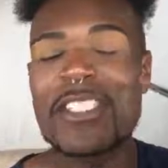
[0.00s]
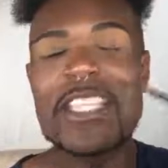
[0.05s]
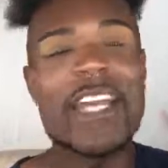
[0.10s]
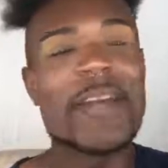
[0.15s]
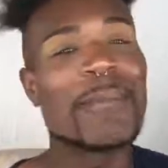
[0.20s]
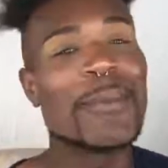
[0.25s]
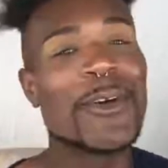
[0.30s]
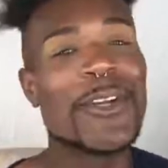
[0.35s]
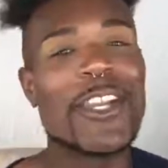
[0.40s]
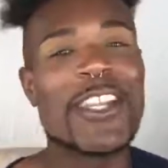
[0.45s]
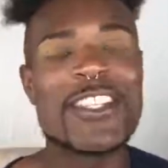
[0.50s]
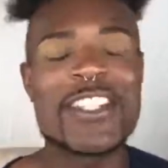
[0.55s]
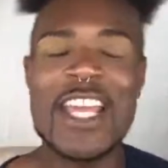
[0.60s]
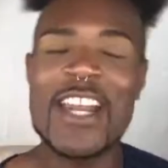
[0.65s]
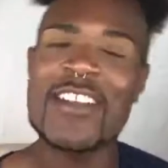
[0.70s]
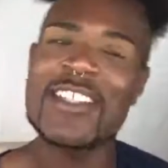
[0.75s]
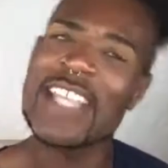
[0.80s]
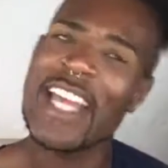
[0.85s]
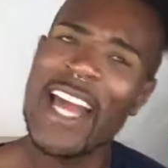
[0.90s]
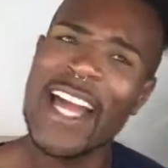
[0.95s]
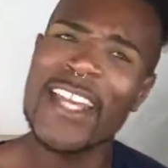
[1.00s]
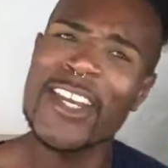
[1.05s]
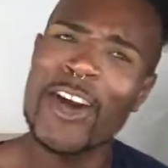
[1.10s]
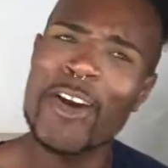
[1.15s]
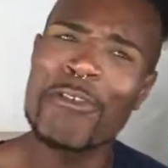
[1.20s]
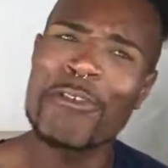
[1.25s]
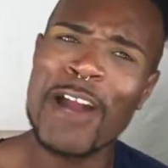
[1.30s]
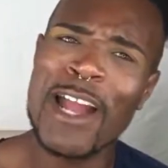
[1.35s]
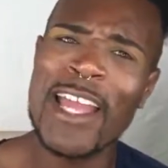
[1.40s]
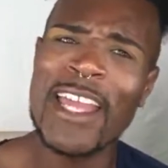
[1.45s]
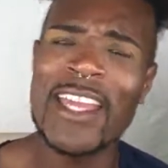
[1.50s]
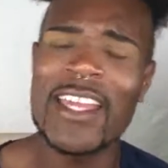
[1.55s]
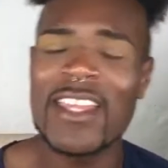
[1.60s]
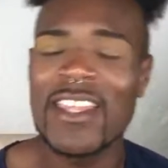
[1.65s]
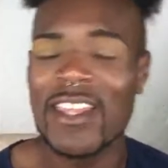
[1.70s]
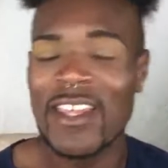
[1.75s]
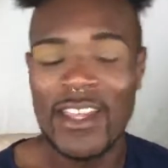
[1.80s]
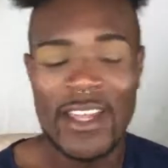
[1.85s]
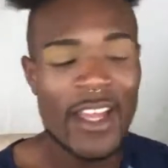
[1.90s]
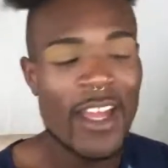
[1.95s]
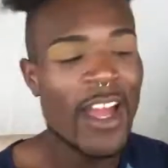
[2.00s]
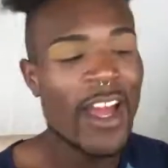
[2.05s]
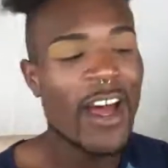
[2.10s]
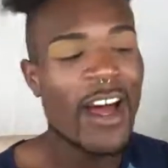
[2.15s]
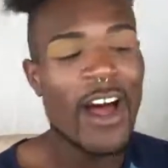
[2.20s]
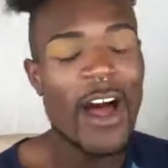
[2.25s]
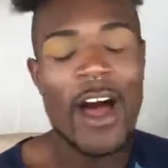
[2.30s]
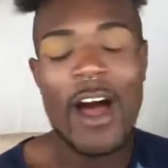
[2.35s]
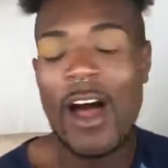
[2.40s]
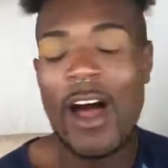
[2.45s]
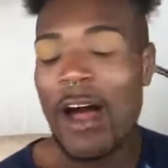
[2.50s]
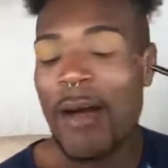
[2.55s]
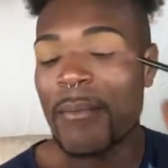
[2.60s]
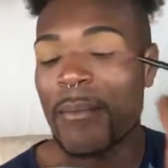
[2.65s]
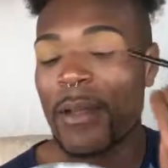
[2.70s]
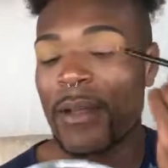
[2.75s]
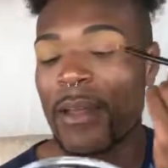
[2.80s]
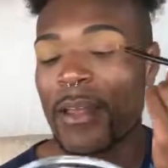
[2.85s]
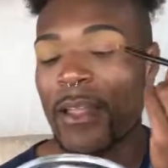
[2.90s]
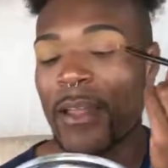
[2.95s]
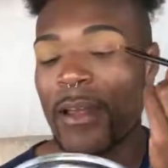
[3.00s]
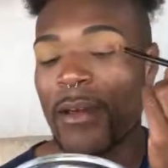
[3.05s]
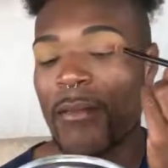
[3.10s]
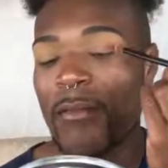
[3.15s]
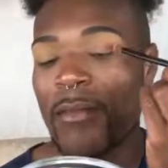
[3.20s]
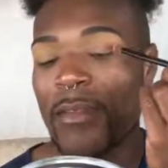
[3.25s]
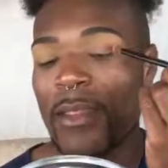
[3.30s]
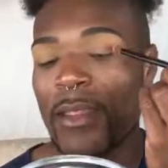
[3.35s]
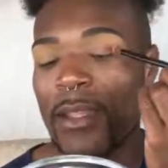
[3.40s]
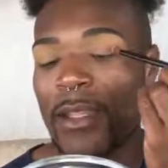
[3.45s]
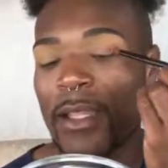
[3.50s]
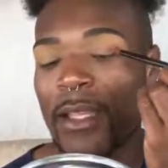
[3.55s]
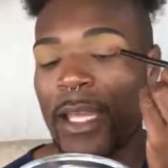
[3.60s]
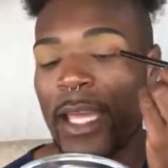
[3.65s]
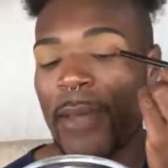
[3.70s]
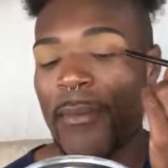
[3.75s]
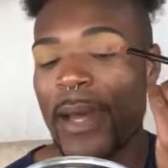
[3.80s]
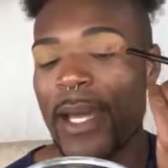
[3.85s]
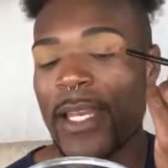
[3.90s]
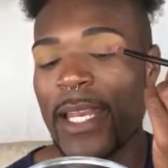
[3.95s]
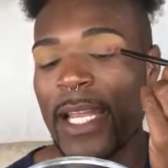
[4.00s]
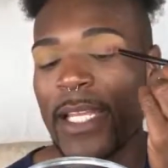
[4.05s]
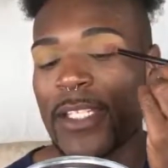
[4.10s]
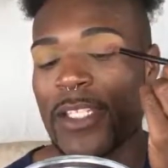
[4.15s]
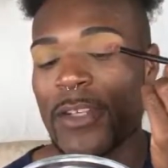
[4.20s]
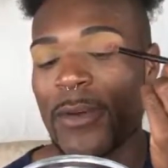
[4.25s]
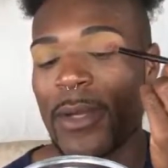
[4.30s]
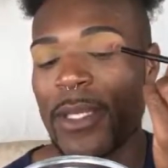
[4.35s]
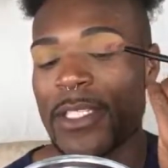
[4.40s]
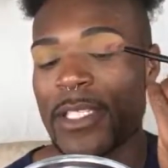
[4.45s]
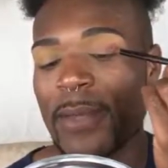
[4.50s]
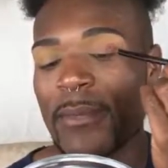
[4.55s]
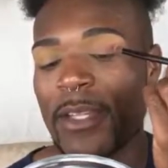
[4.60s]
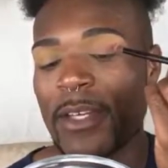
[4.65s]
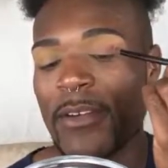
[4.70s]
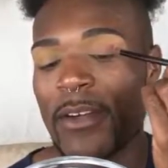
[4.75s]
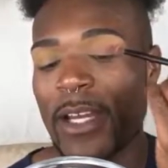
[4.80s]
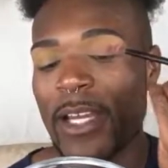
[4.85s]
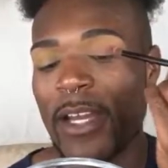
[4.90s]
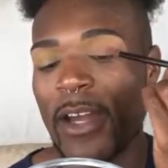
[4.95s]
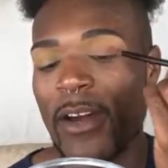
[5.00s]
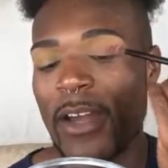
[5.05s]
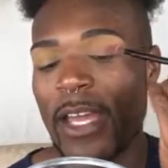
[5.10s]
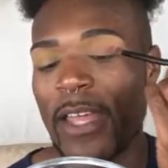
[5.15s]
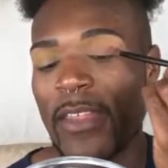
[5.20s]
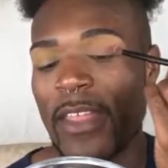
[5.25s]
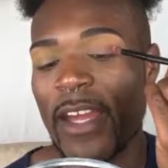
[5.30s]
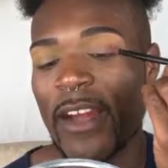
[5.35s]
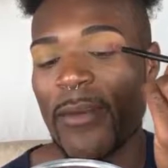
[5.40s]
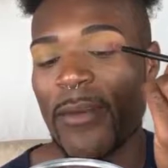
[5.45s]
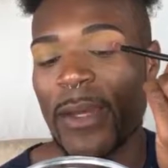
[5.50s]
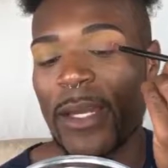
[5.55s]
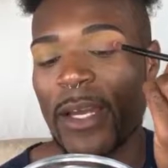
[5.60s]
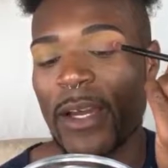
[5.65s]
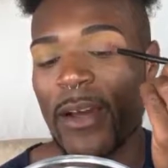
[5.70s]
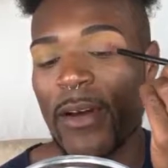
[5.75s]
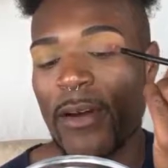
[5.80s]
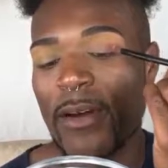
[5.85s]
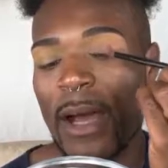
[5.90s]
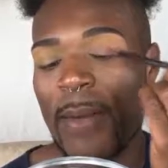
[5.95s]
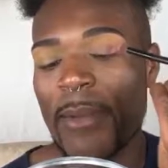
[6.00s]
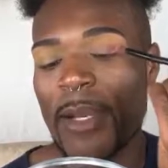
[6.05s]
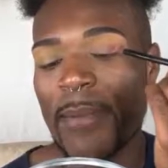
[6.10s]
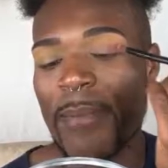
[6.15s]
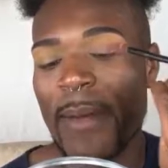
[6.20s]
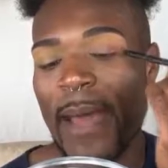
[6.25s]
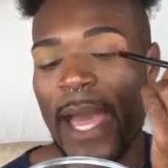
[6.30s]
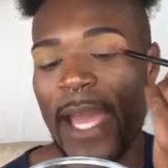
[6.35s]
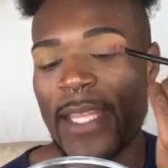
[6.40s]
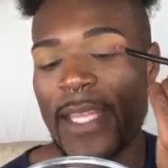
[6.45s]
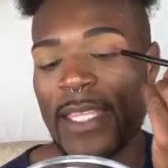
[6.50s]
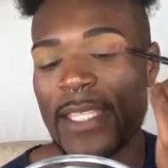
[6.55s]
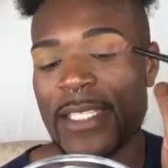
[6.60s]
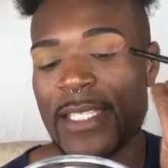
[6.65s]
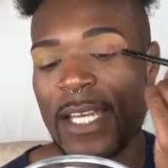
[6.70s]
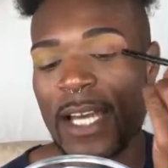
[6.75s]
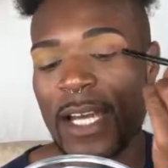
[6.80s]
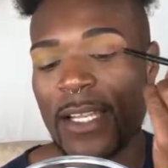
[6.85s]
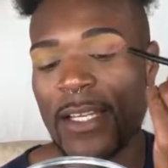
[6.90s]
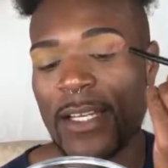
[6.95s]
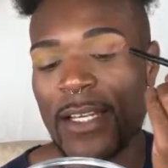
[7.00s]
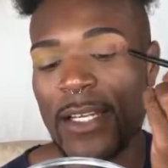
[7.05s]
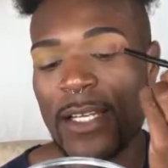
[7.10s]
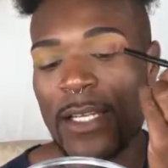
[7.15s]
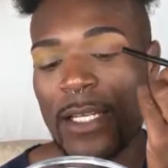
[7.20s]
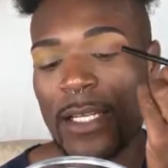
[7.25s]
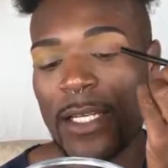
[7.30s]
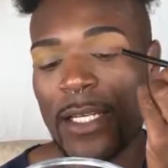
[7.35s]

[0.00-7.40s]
like, boo to the shadow. I was like, I know, right? Am I not doing something right? Okay, there we go. I'm gonna pack this color.